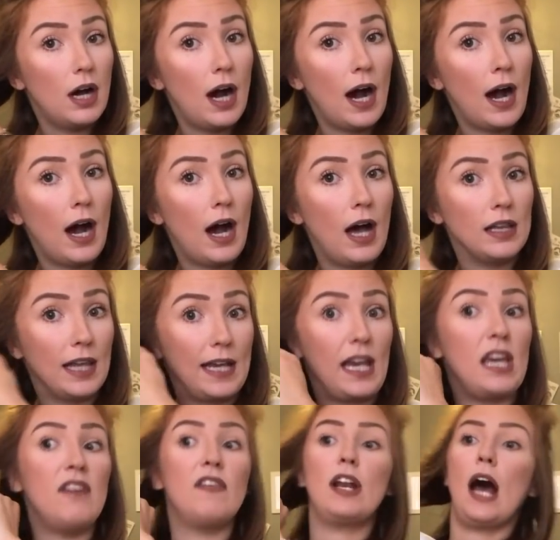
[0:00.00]
Uh, like
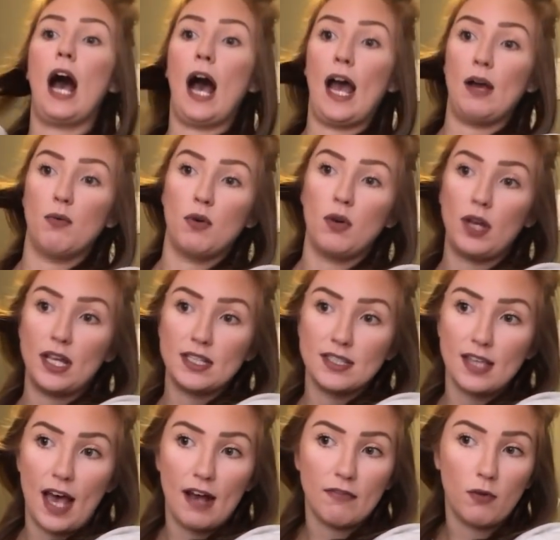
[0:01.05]
even I will get
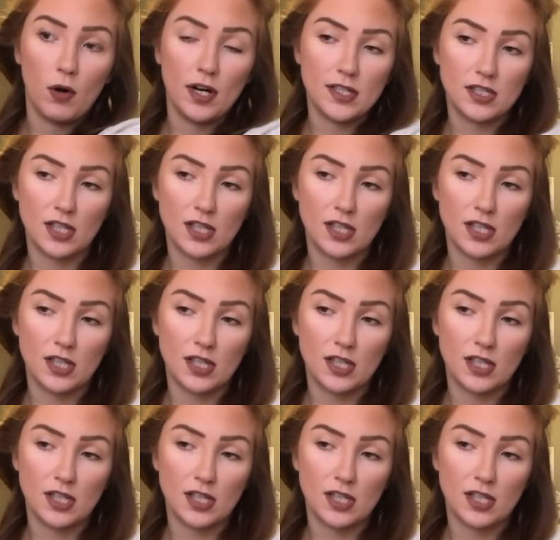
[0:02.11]
slapped for it.